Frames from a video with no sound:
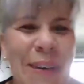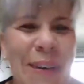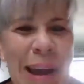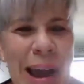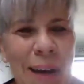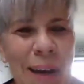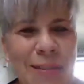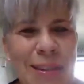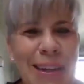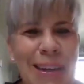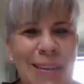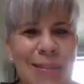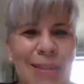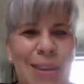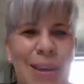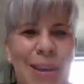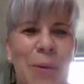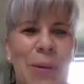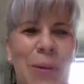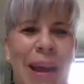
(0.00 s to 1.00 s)
I have to get
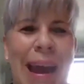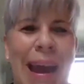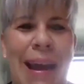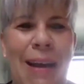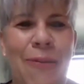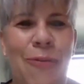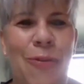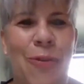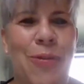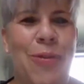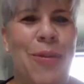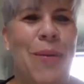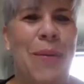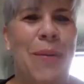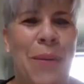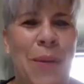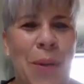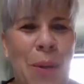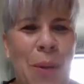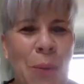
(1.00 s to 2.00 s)
the okay for
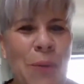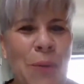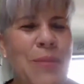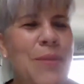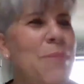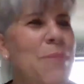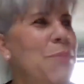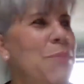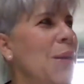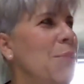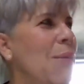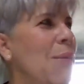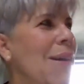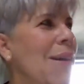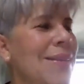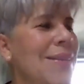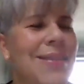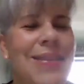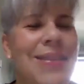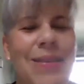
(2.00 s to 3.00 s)
the what the big
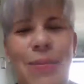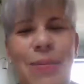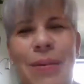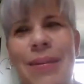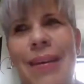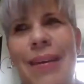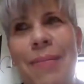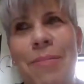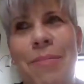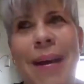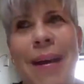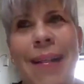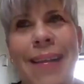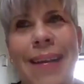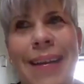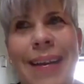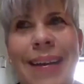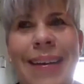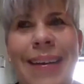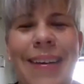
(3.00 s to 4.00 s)
boss is, but like,
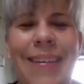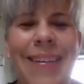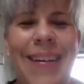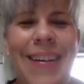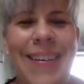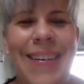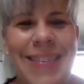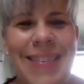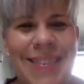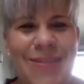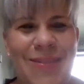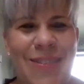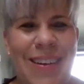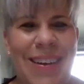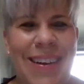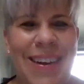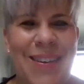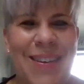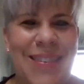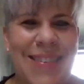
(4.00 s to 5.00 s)
Melanie, who else is
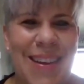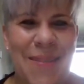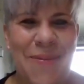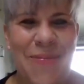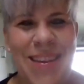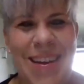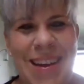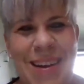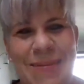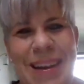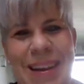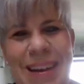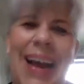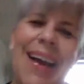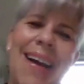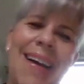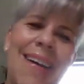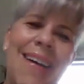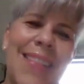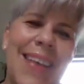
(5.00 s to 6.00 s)
wanting something? I'm like,
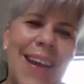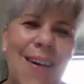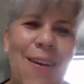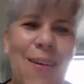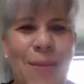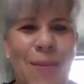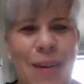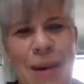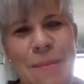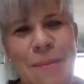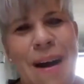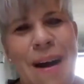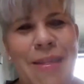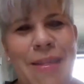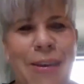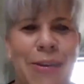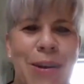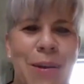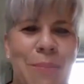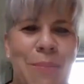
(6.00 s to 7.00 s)
oh, they all come on,
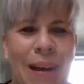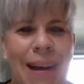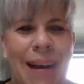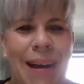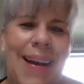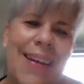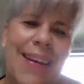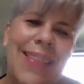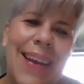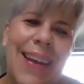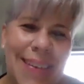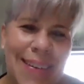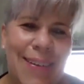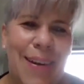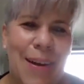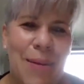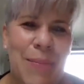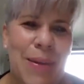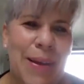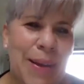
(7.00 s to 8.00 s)
they're gonna buy, and they do
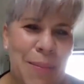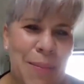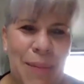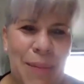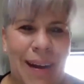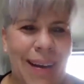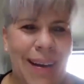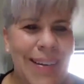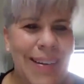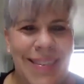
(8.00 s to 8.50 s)
come in and buy.